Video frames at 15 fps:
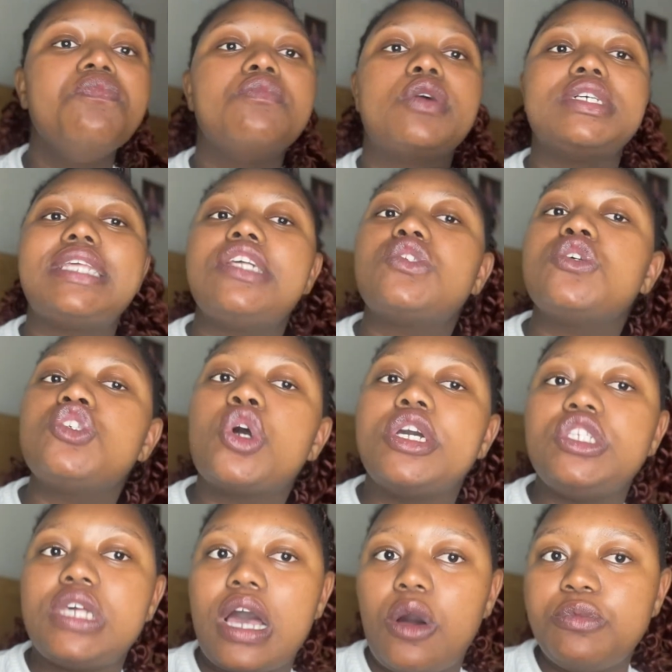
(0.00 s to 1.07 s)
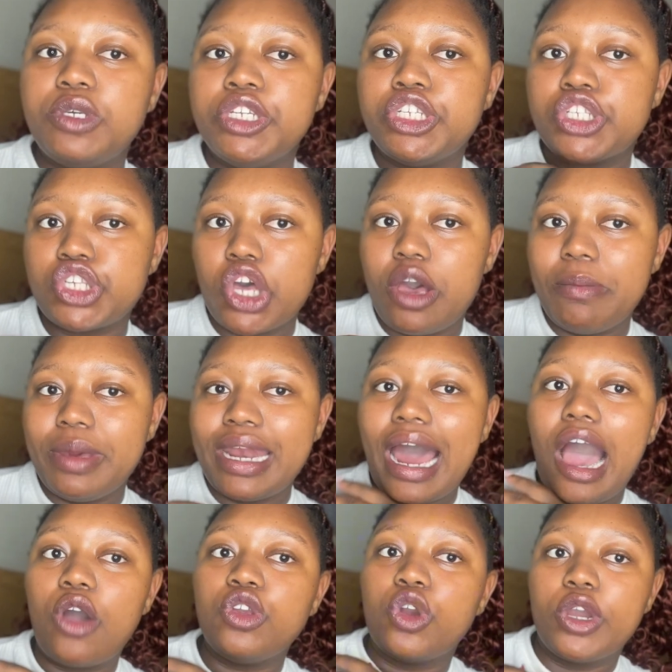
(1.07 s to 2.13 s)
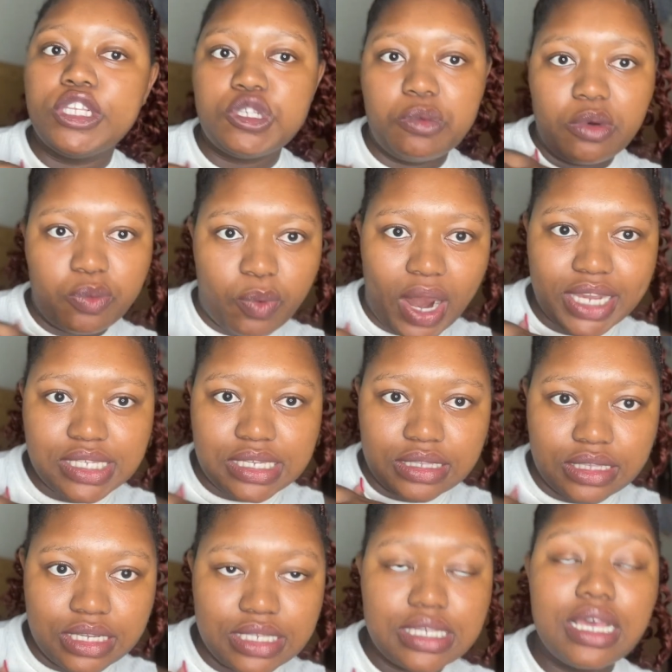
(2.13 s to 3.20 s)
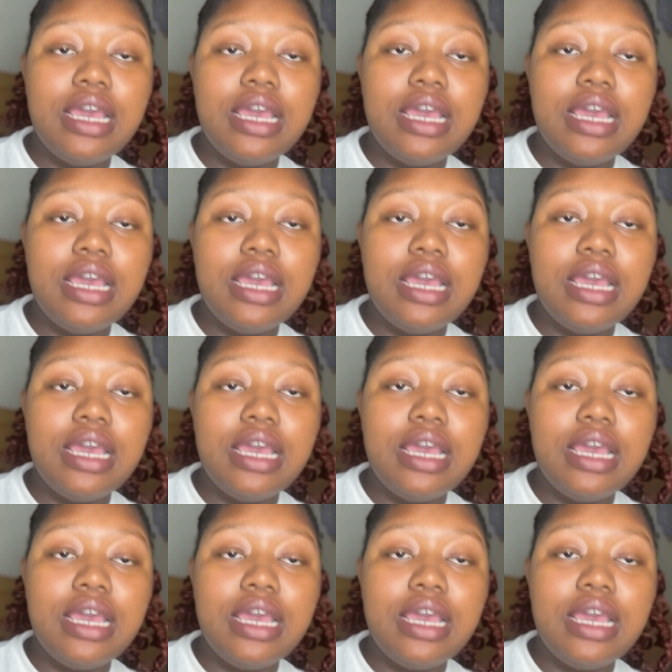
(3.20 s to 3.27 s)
Because that's also going to help you determine how you're going to be pricing this.